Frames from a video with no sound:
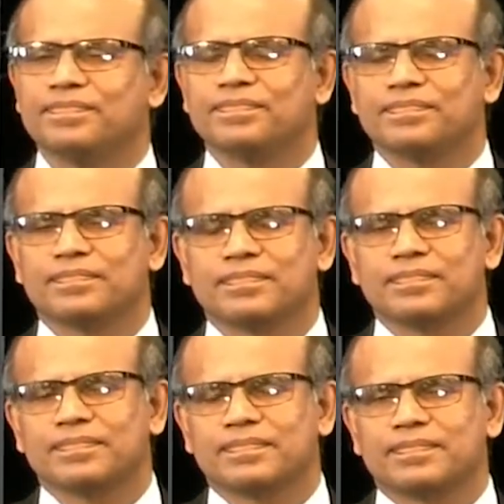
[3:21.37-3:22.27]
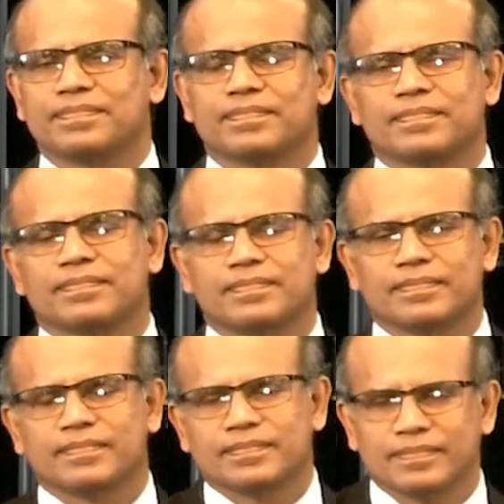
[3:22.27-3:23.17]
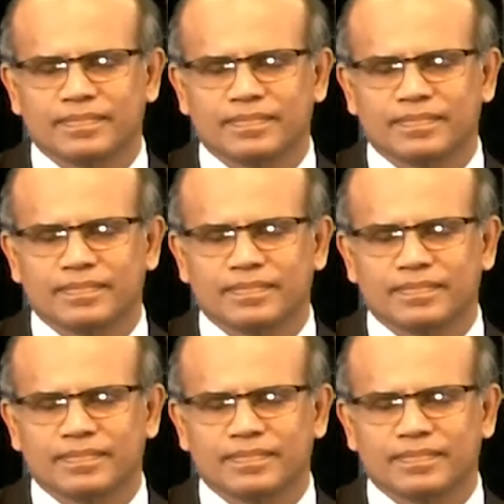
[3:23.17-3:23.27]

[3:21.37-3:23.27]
Nothing is said.